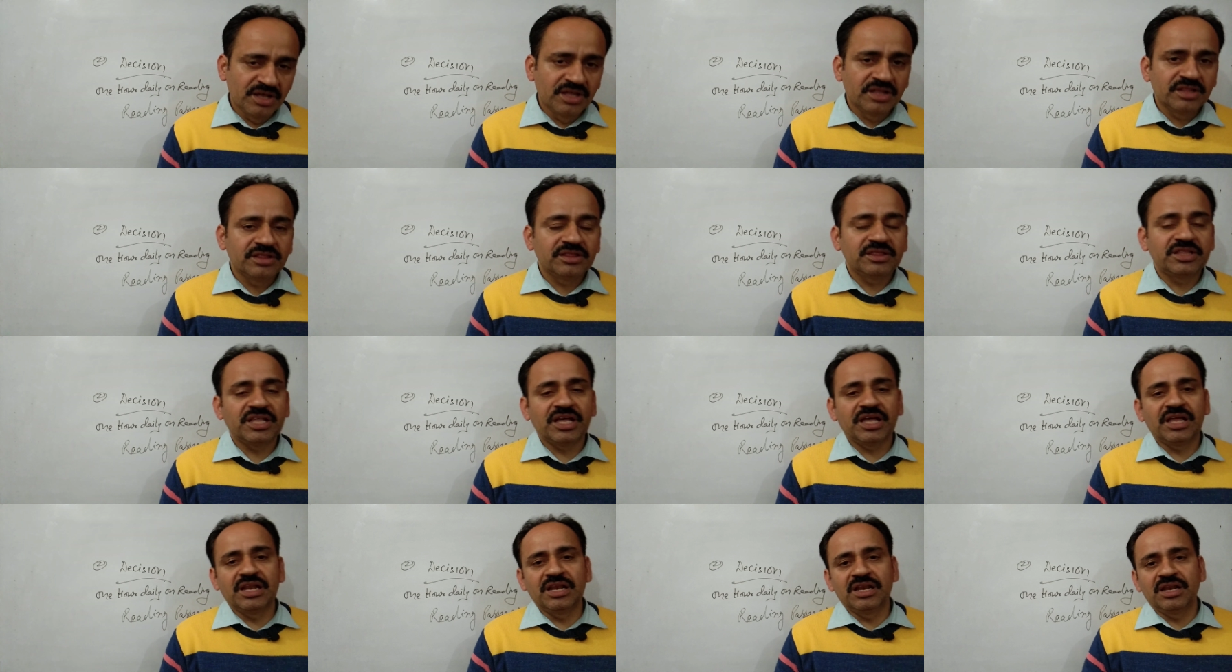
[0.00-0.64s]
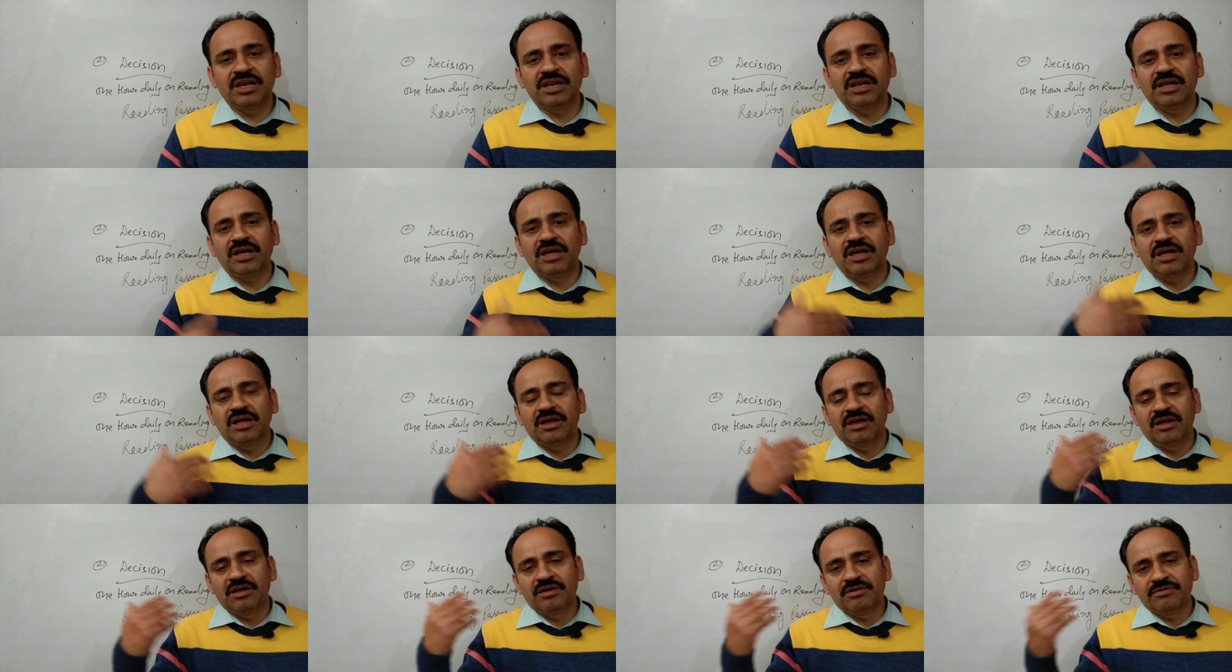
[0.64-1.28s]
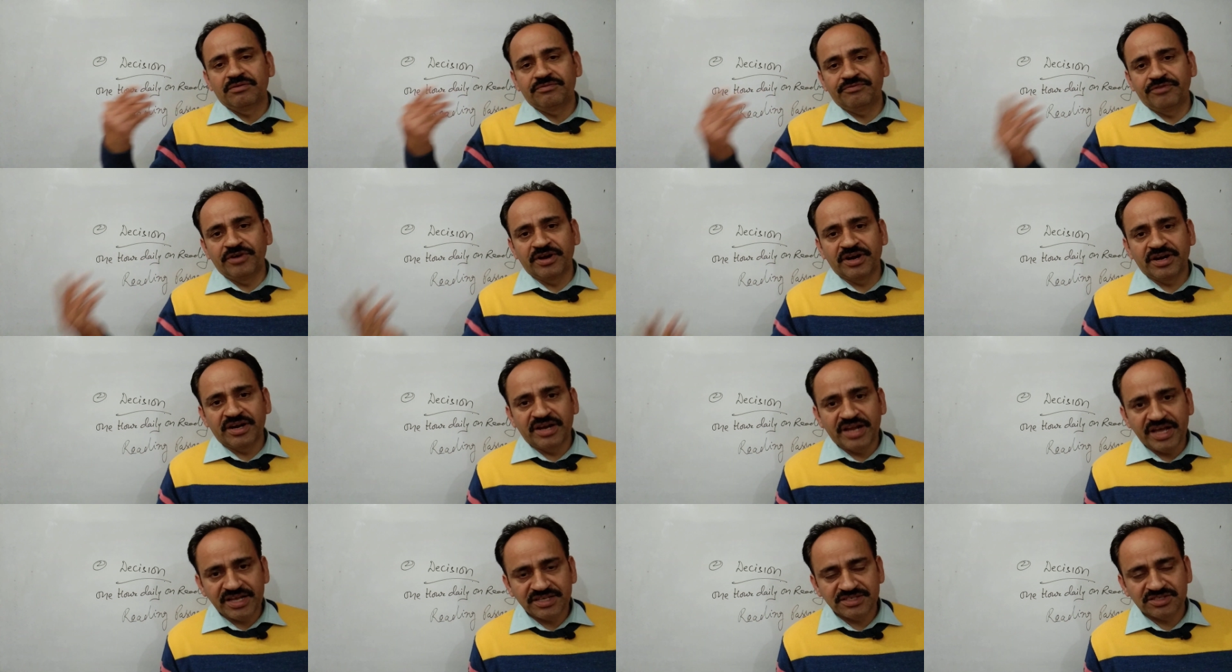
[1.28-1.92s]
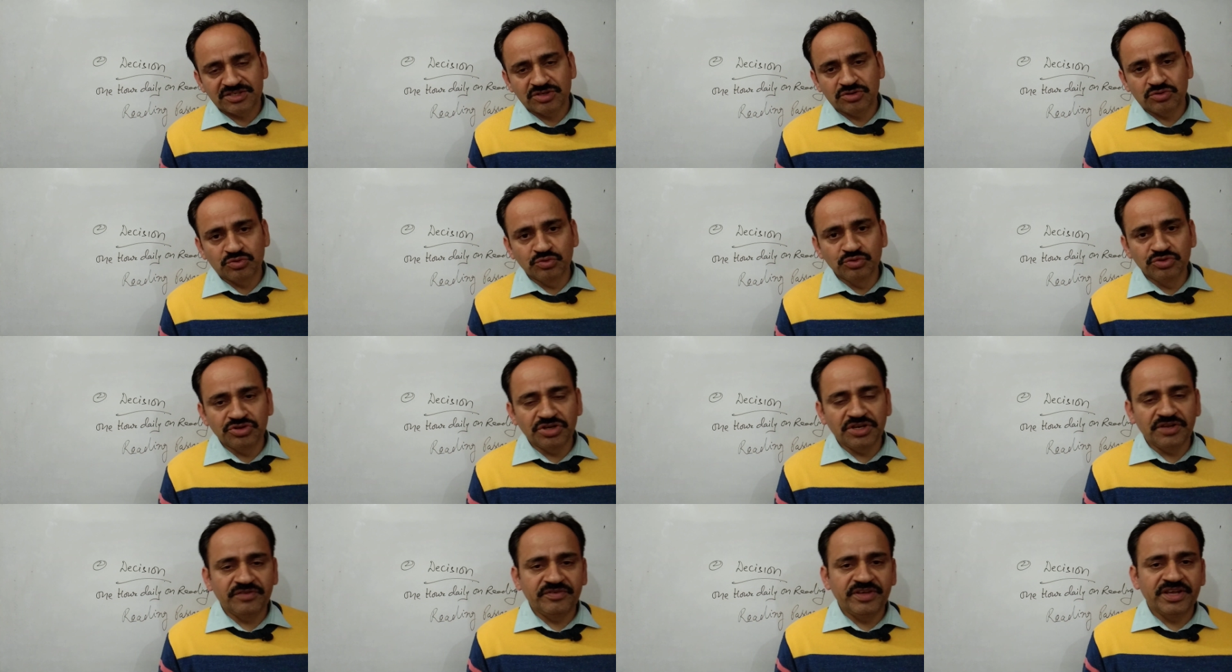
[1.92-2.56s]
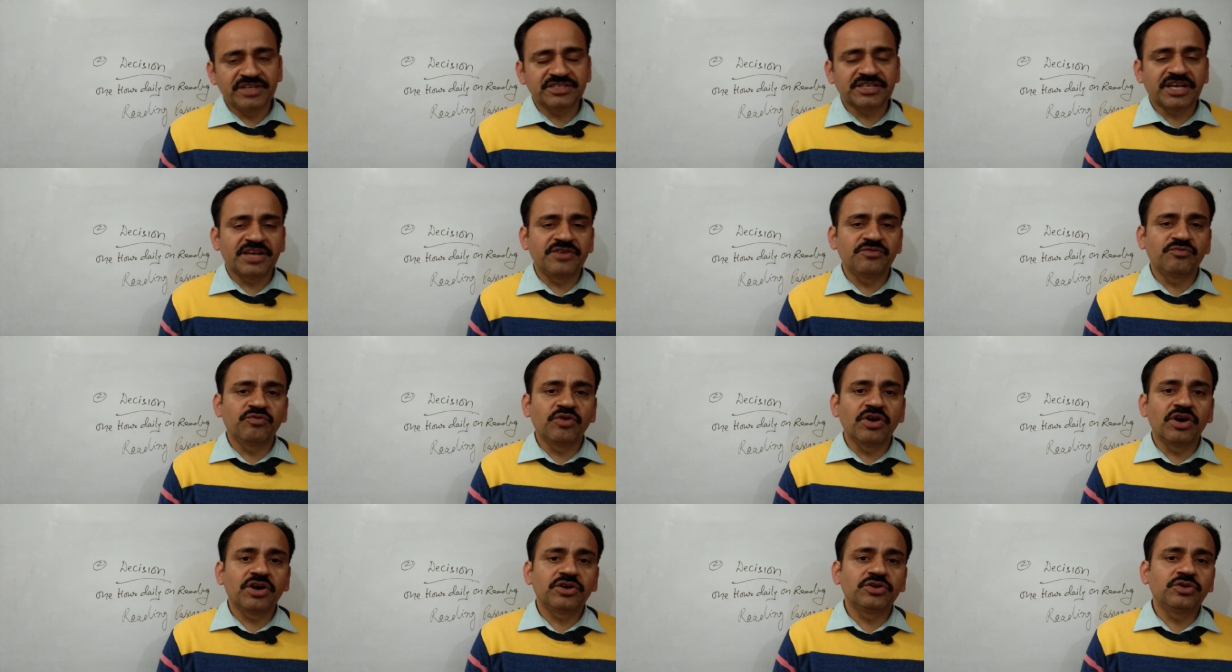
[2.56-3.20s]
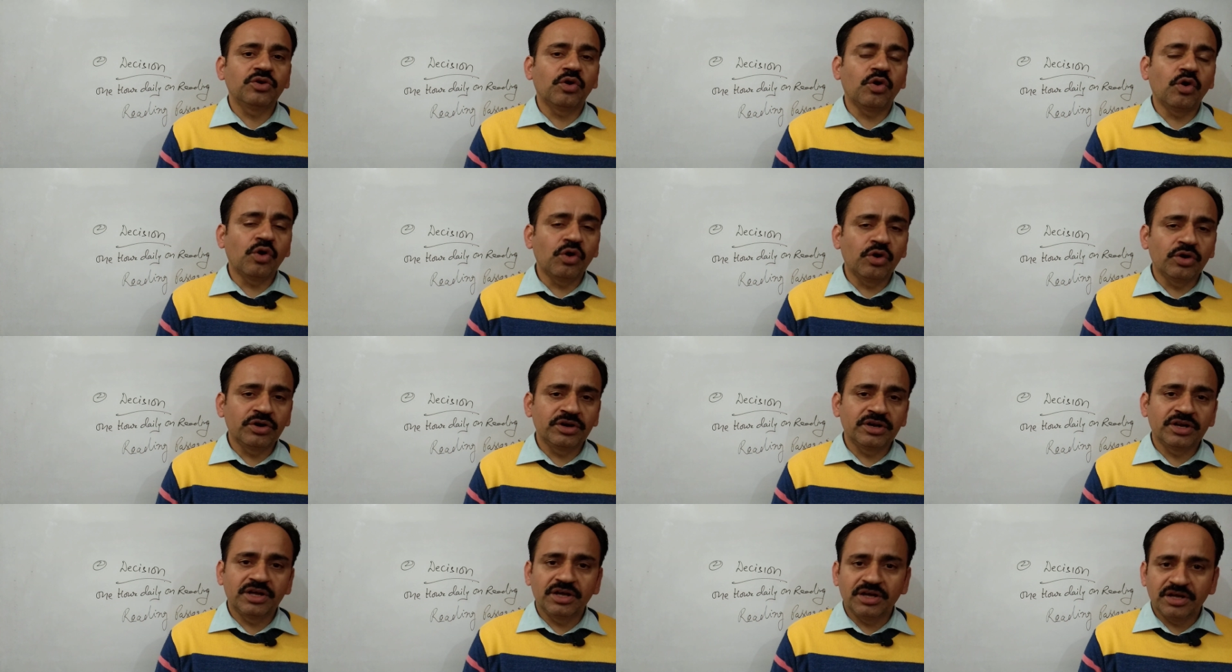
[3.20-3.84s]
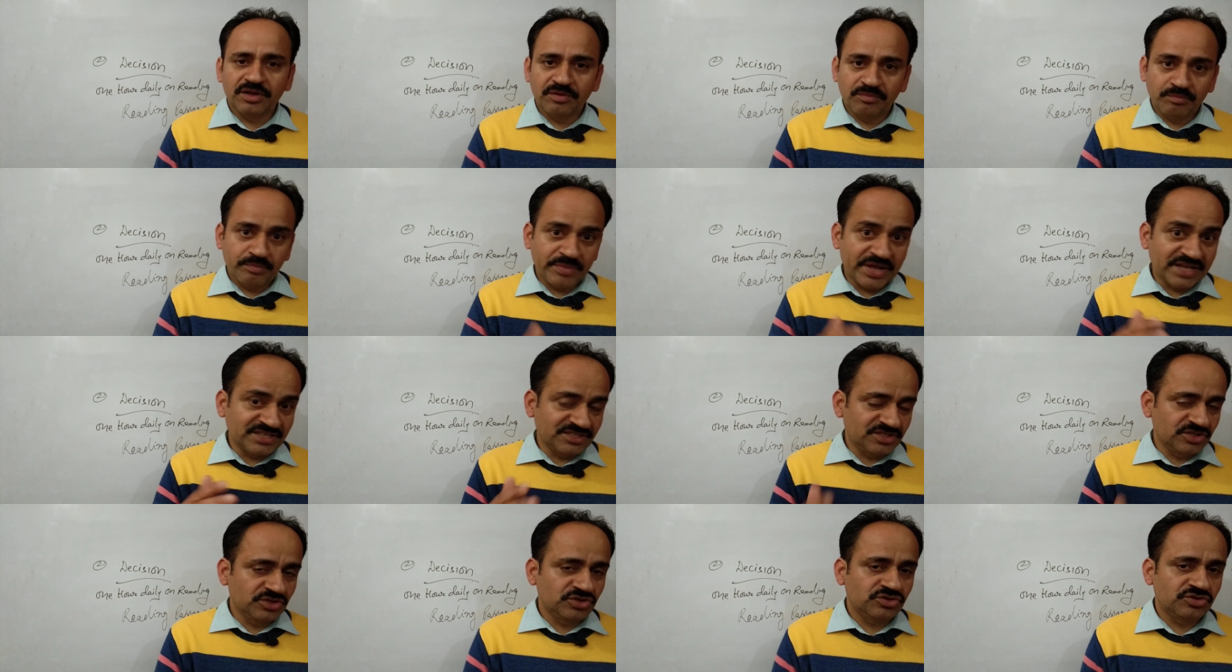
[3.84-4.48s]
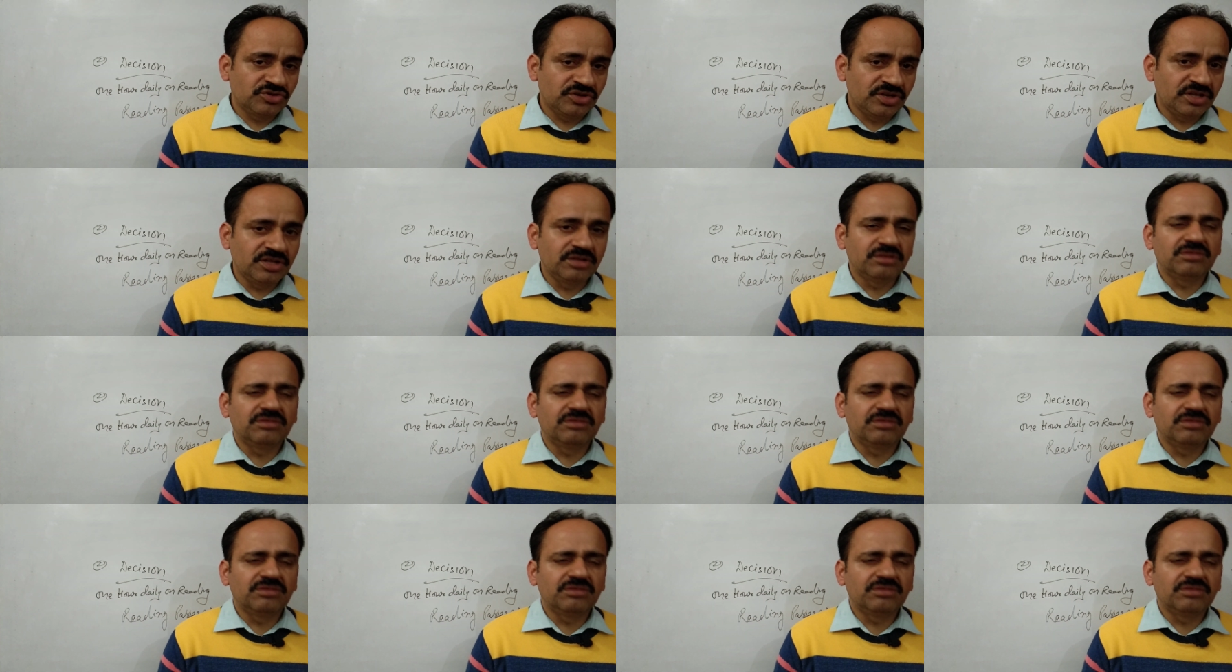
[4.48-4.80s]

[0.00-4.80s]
Then for next 2-3 weeks I worked on passage 3.